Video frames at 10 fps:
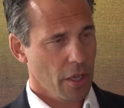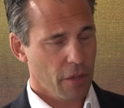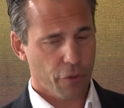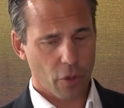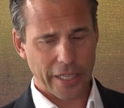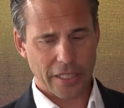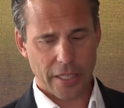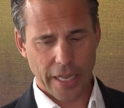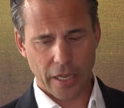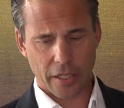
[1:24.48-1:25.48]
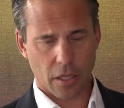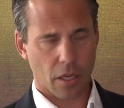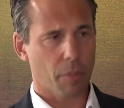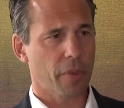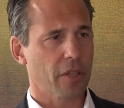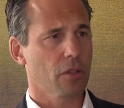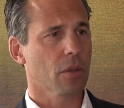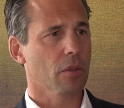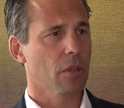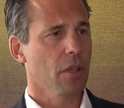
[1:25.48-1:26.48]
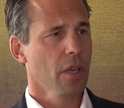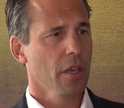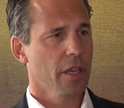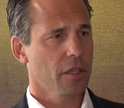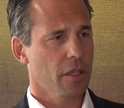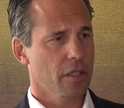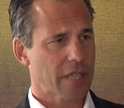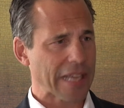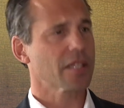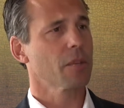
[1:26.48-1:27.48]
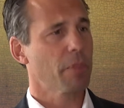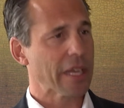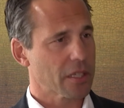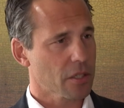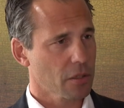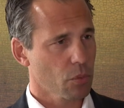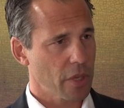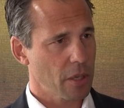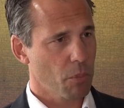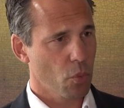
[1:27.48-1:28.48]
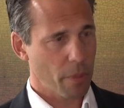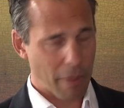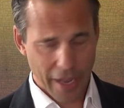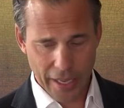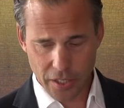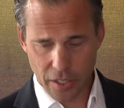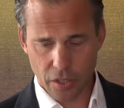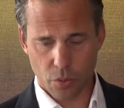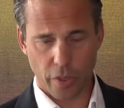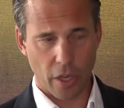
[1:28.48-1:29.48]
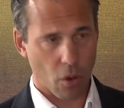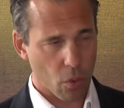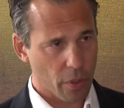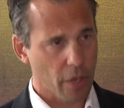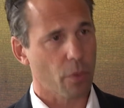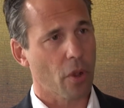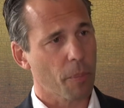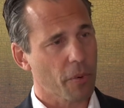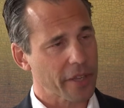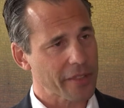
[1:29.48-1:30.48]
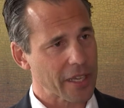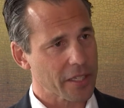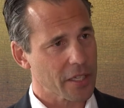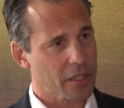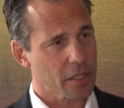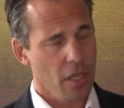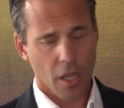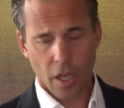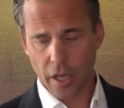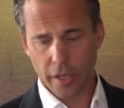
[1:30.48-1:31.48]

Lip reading: If you look at Stena as a company in total, it's asset-based. We buy assets, we own and we operate the assets, and